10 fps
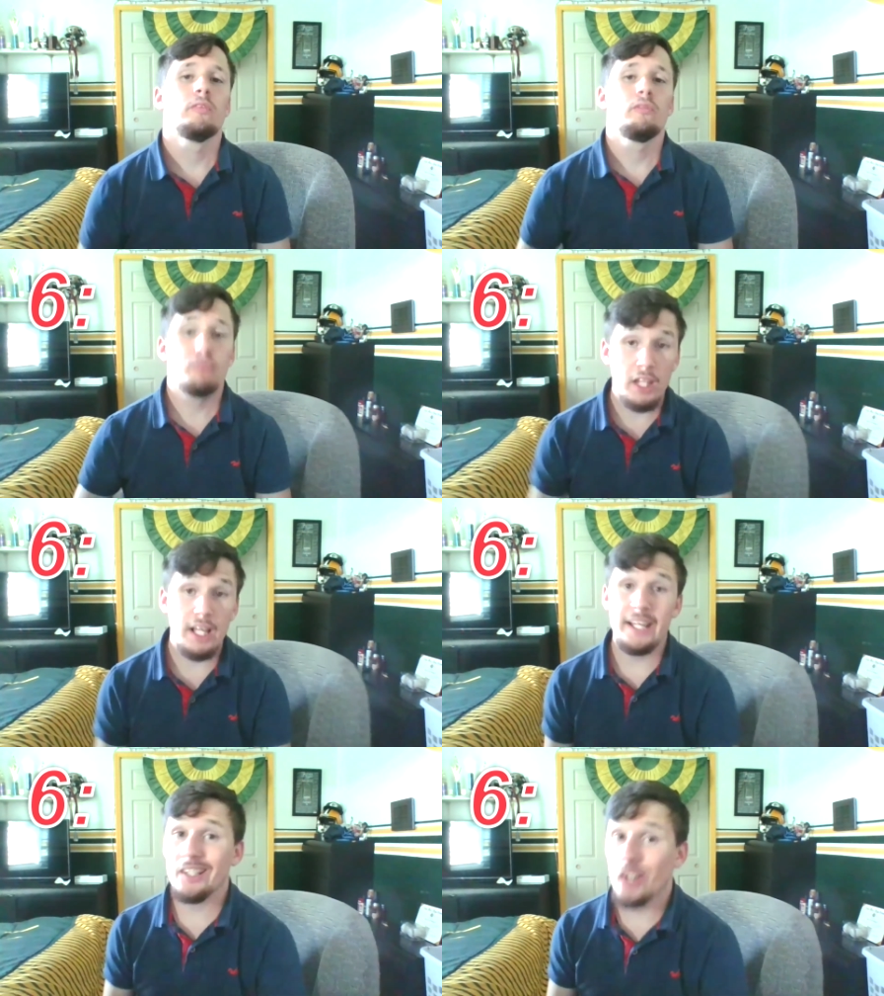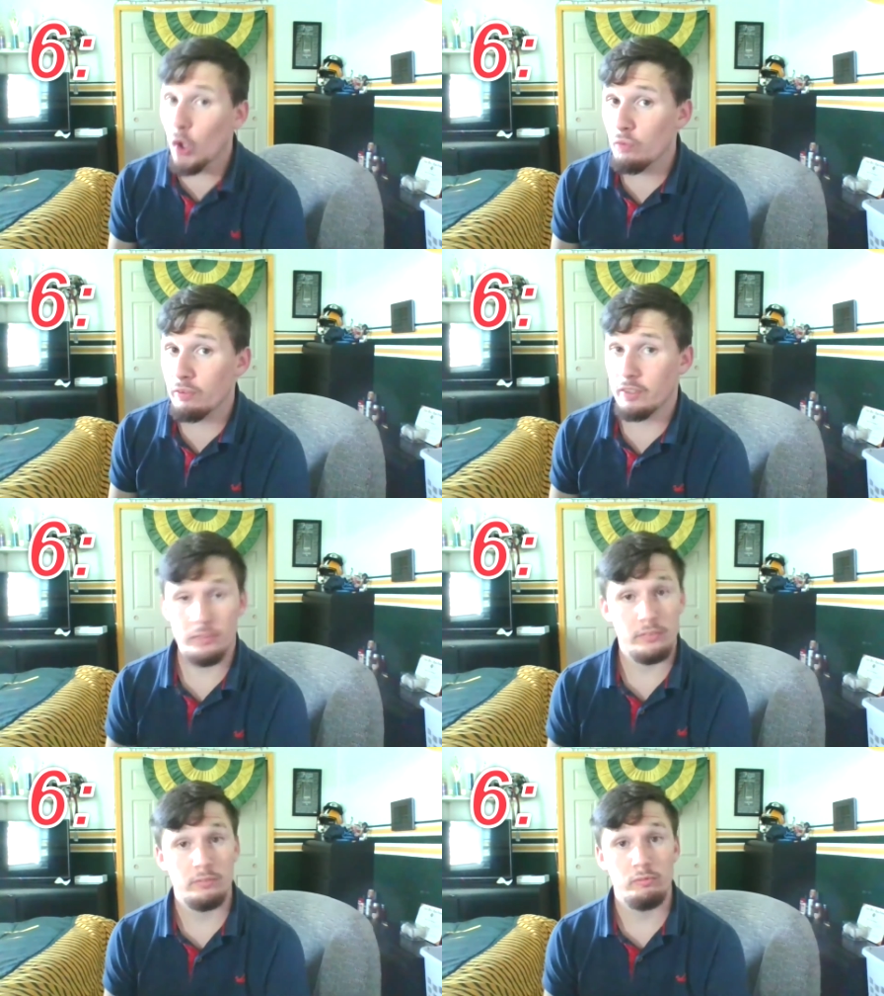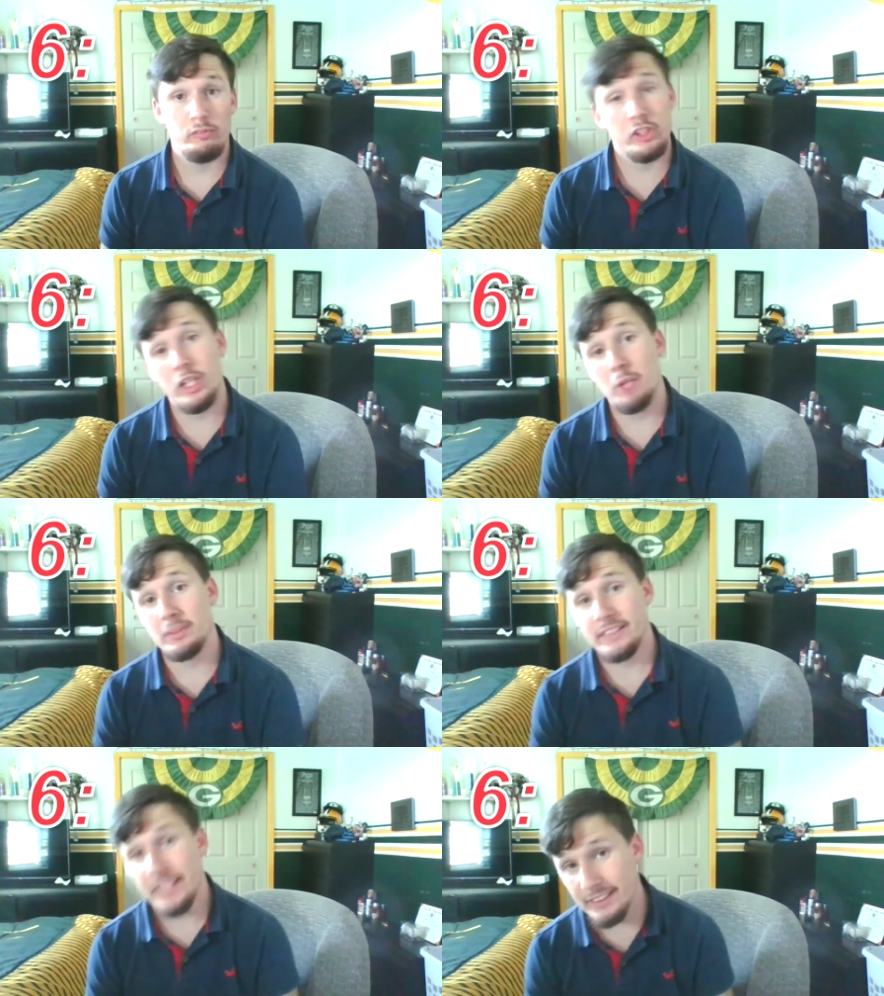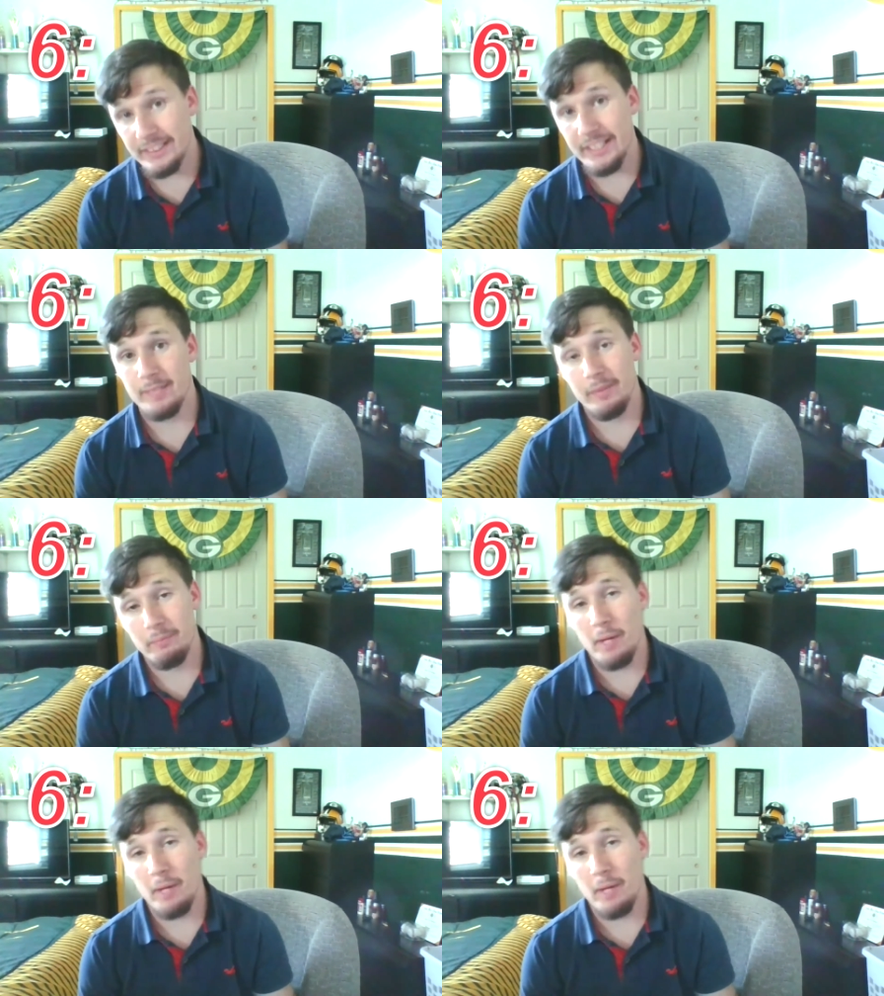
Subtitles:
Flying over to the number 6 team in my